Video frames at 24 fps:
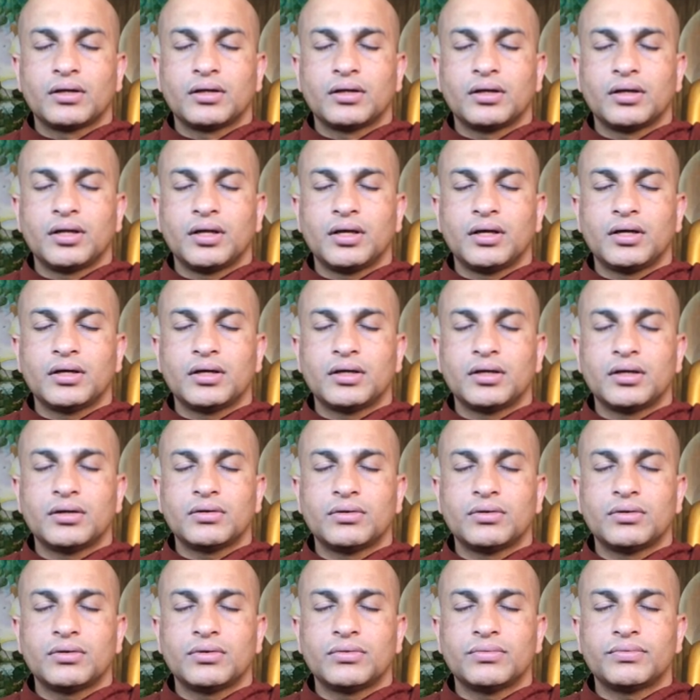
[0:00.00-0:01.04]
near
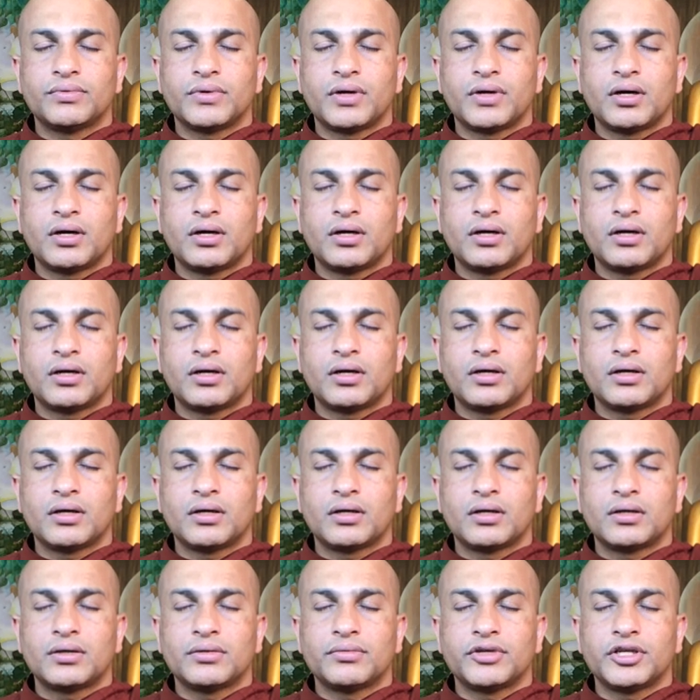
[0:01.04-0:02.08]
or
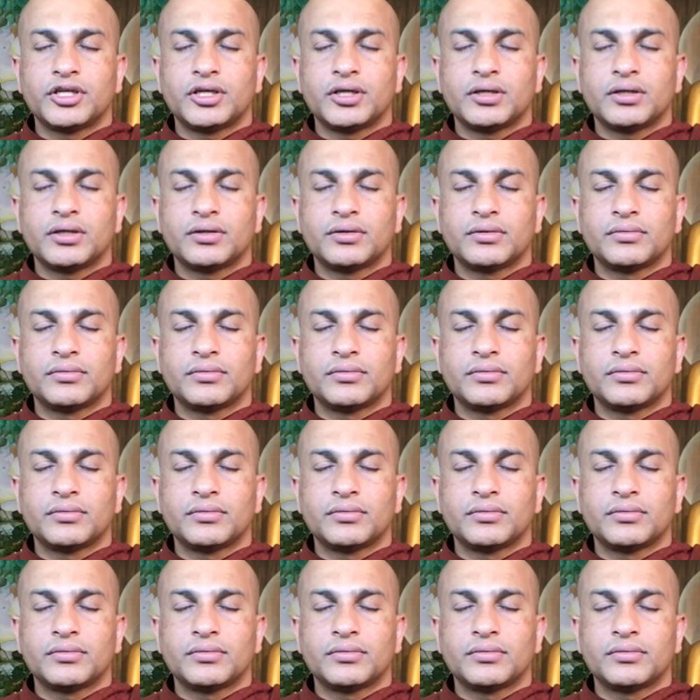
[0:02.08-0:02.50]
far away,